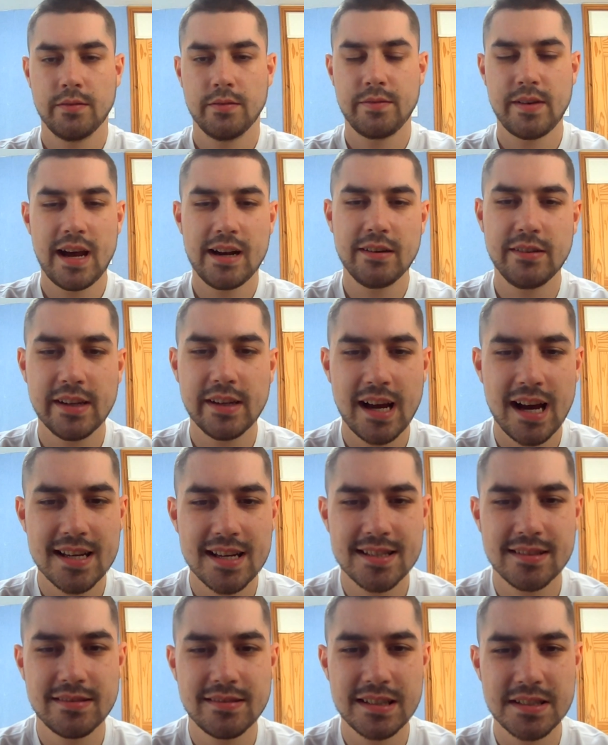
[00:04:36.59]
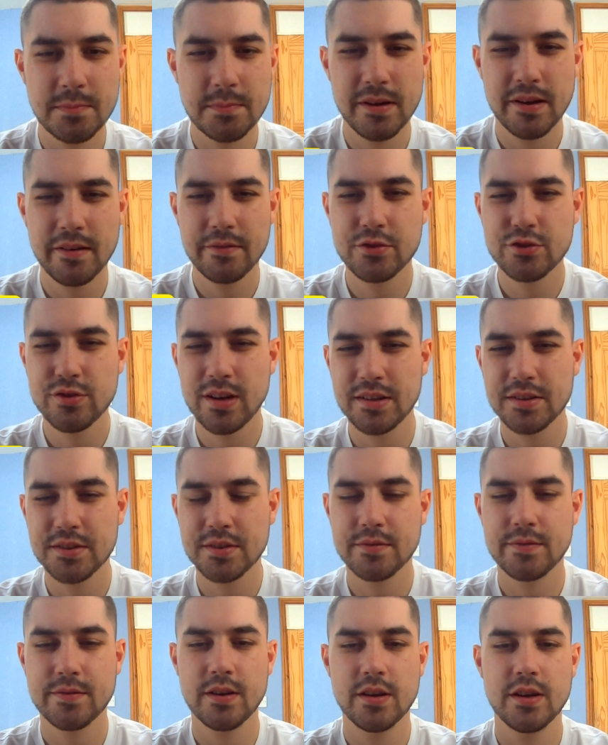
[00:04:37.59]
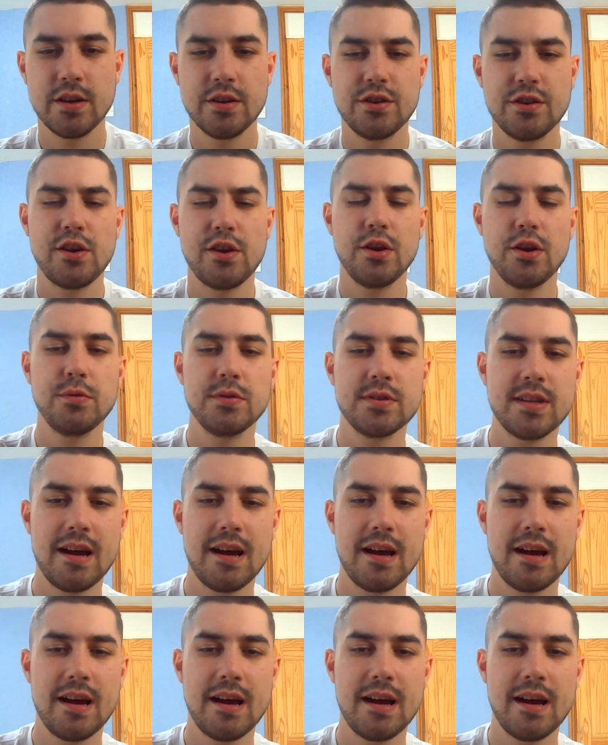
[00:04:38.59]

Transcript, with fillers: Finally, guys, the last bit of transfer news